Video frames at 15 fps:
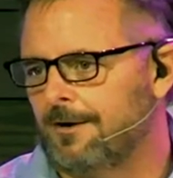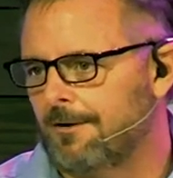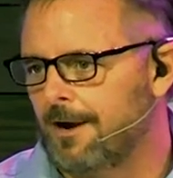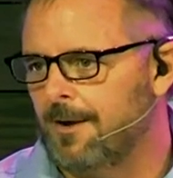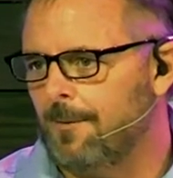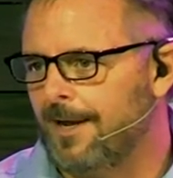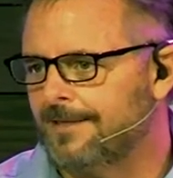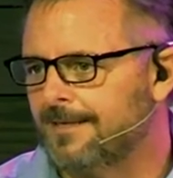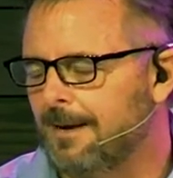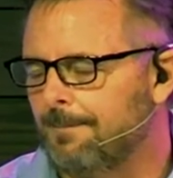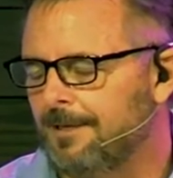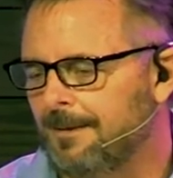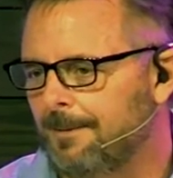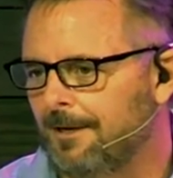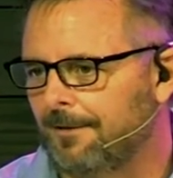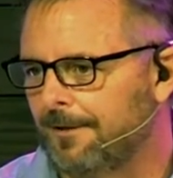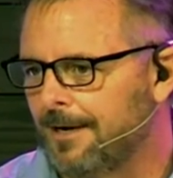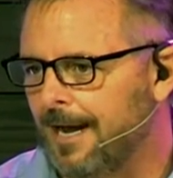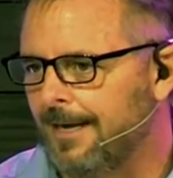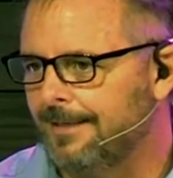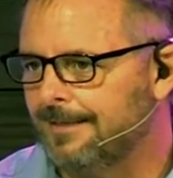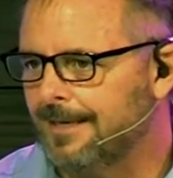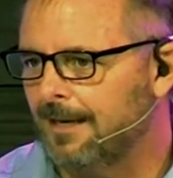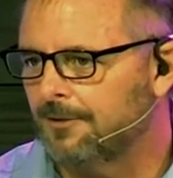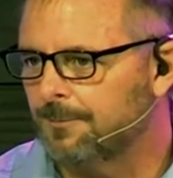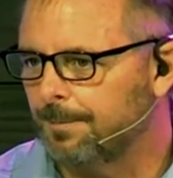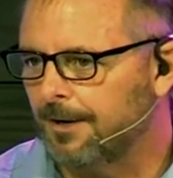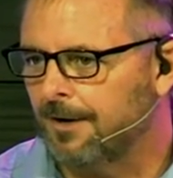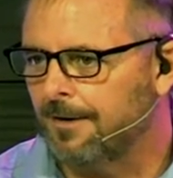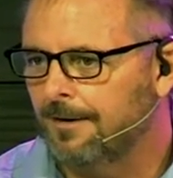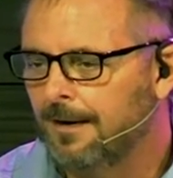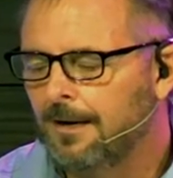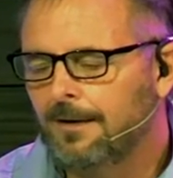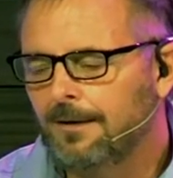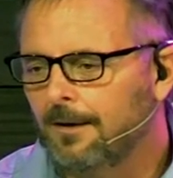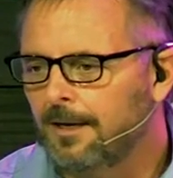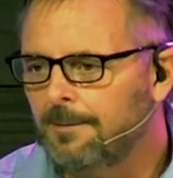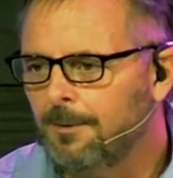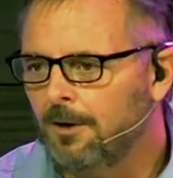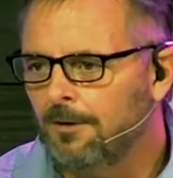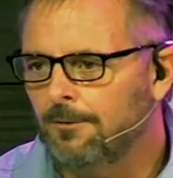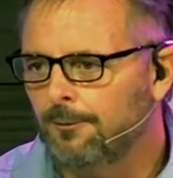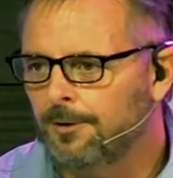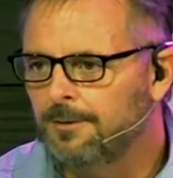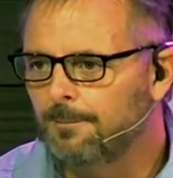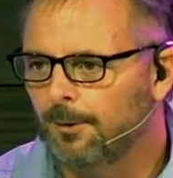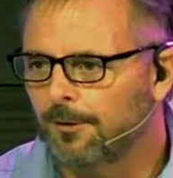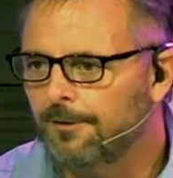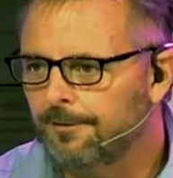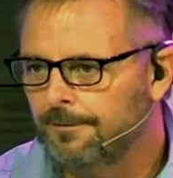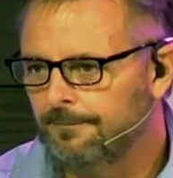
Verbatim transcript: Ernie wakes up in the middle of the night and tells Bert, I am hungry, Bert.